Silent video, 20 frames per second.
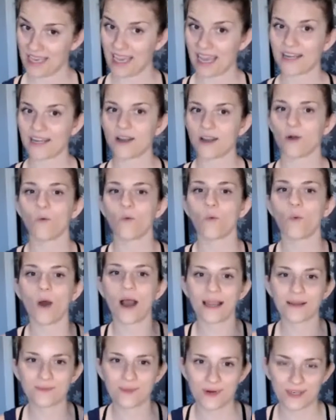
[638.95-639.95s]
I know
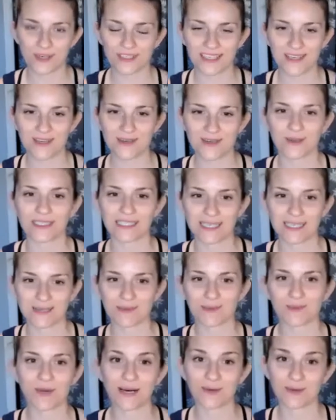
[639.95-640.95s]
one person who
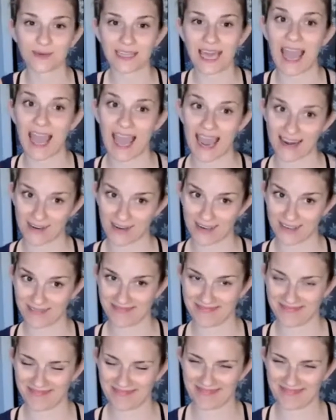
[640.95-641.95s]
sleeps well with a hat on.